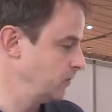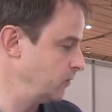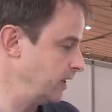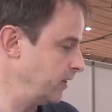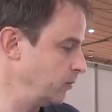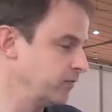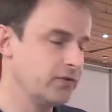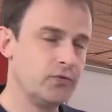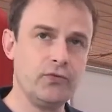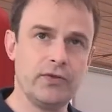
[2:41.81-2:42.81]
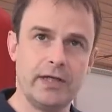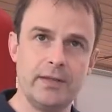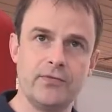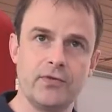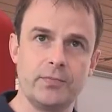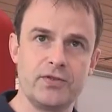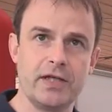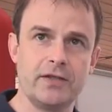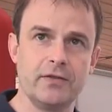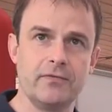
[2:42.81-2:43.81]
Together with a 2x
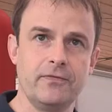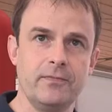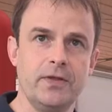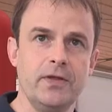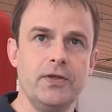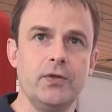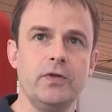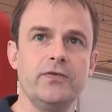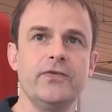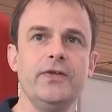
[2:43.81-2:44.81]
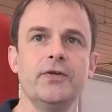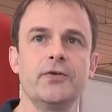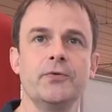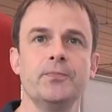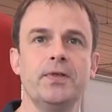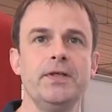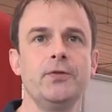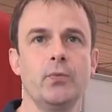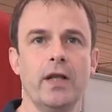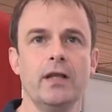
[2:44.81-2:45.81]
objective, you will see a
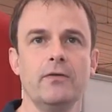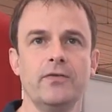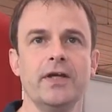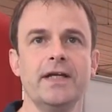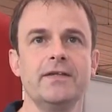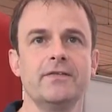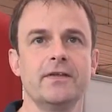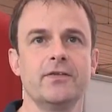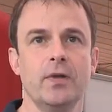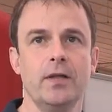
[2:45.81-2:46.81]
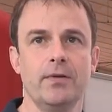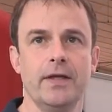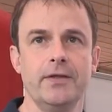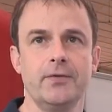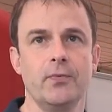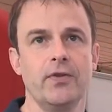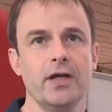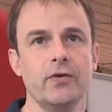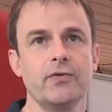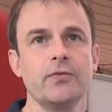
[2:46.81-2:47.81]
complete well of a 96 well plate
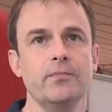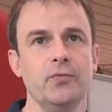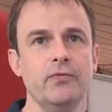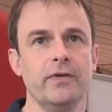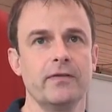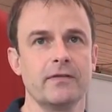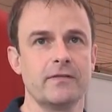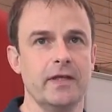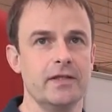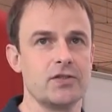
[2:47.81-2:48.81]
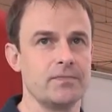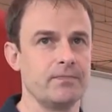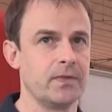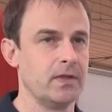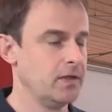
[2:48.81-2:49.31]
without moving the stage.